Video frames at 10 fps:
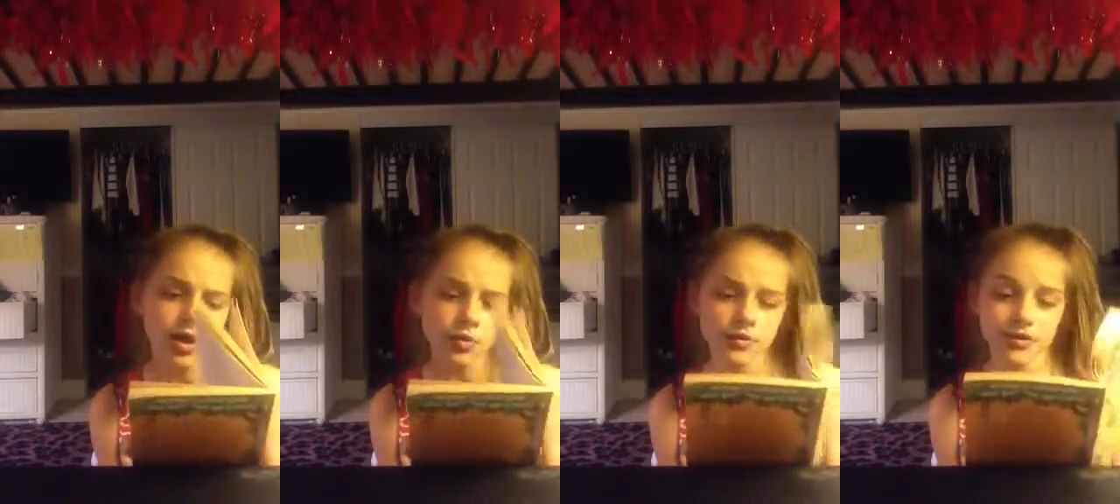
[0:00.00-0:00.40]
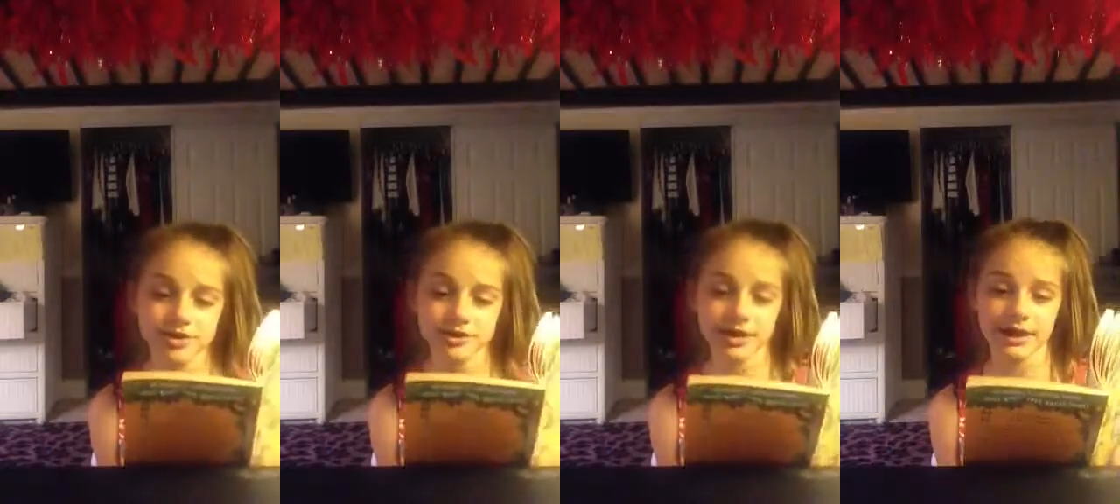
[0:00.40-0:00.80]
With the
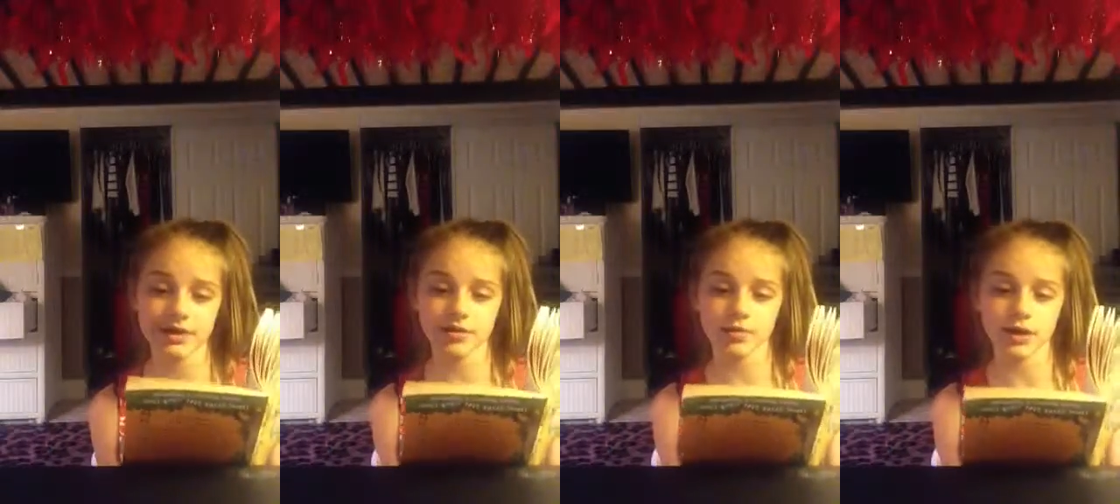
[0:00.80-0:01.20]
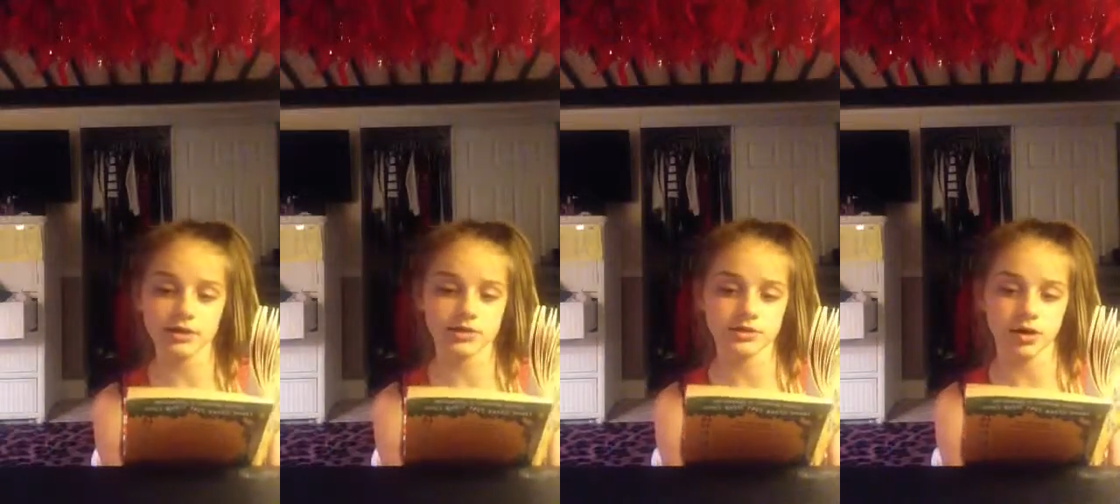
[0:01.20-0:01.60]
train and the
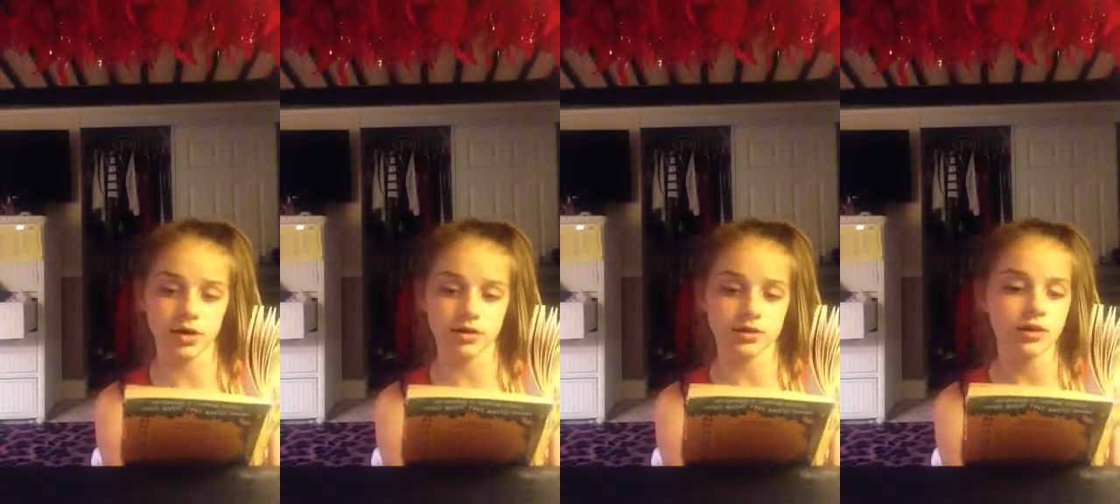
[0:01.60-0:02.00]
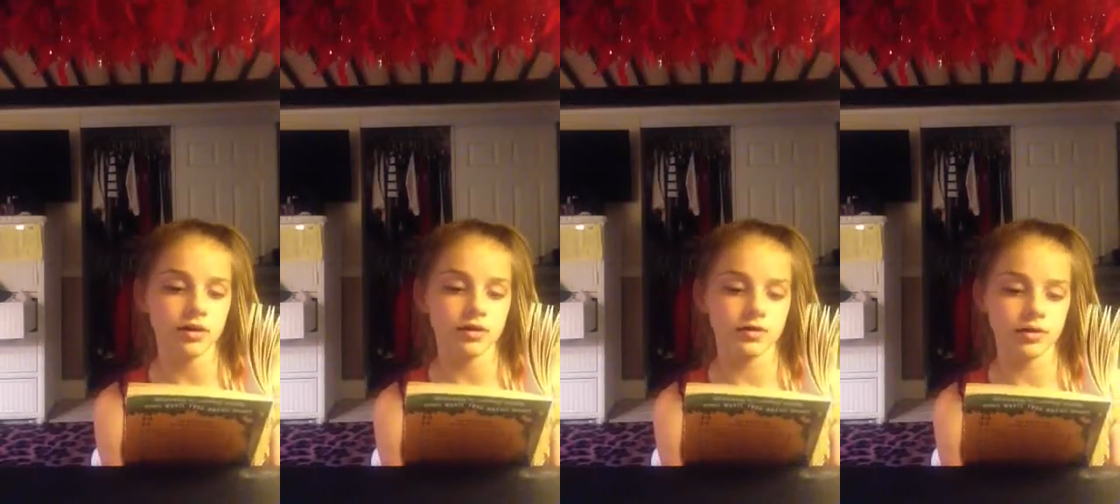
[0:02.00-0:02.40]
wagon gone,
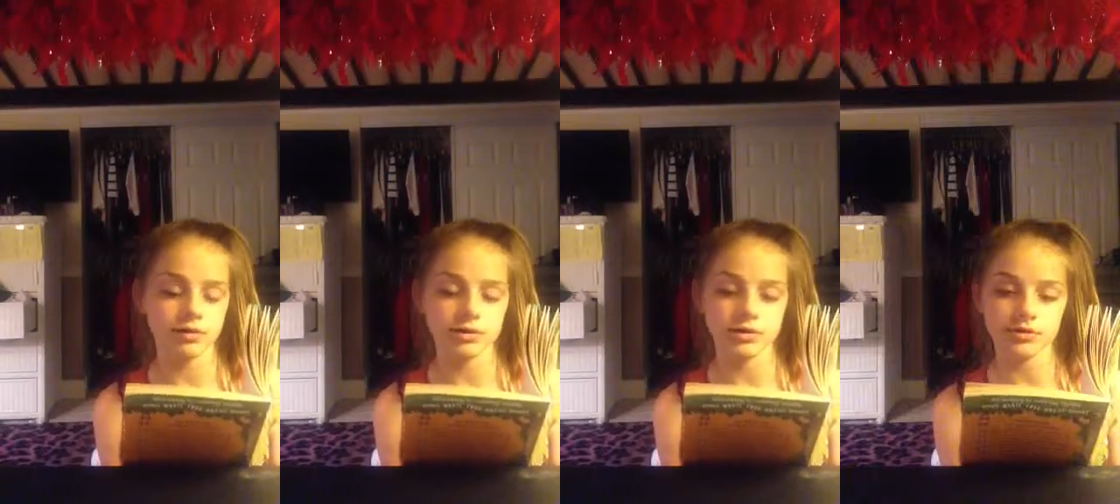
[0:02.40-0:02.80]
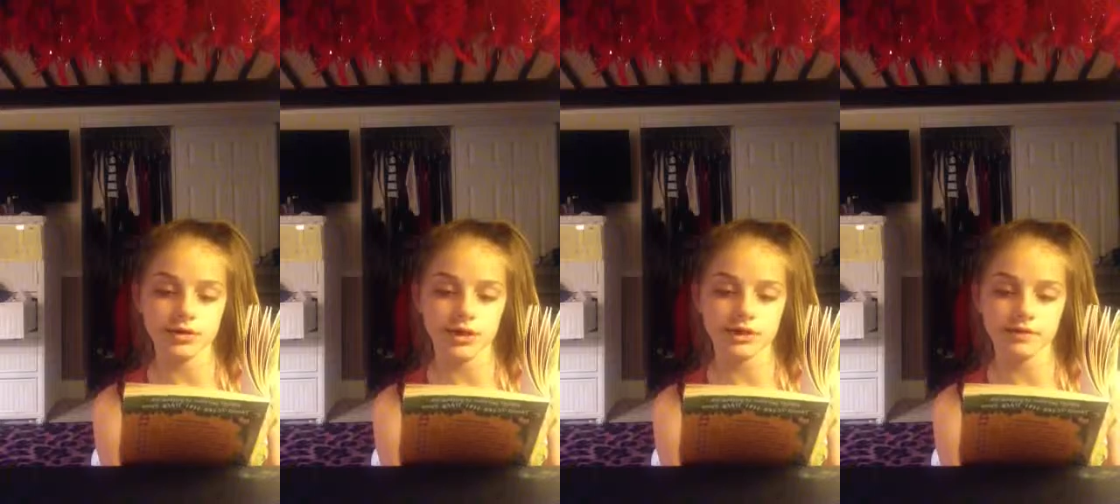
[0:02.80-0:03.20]
there was no
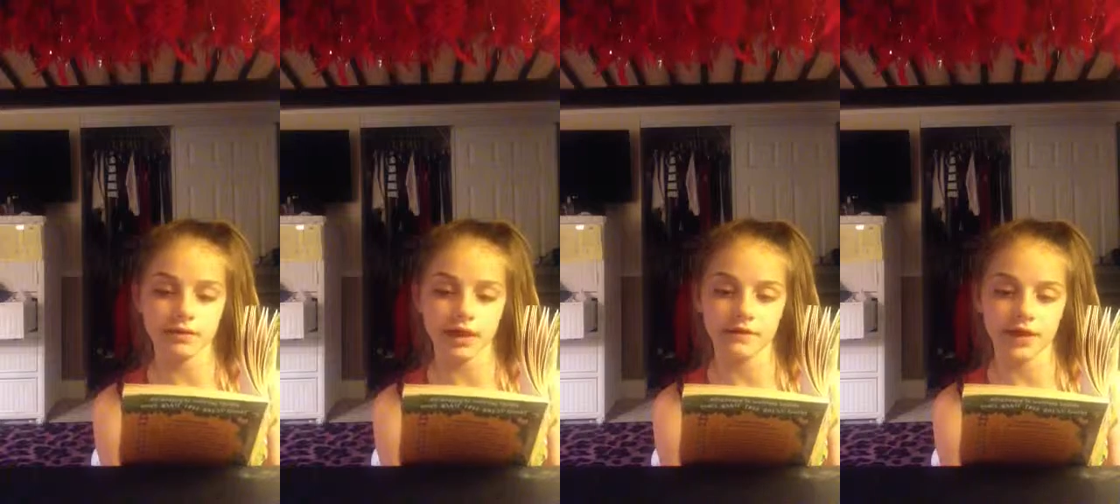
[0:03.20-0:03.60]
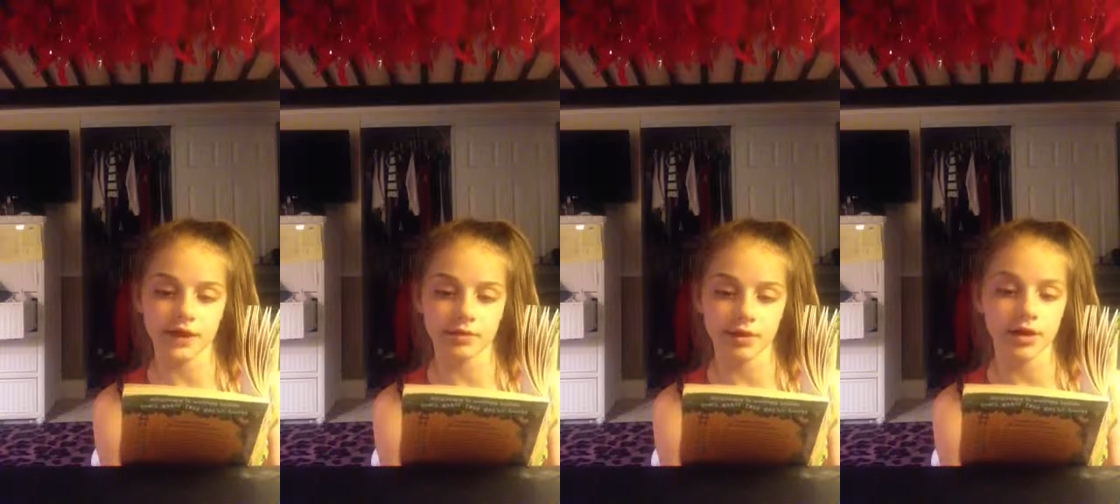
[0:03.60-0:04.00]
signs of life
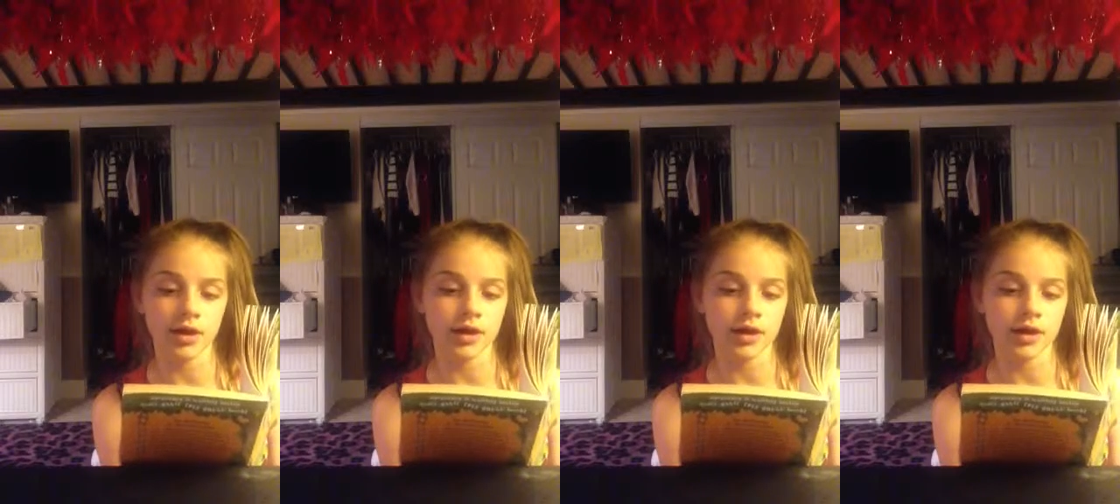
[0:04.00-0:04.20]
anywhere.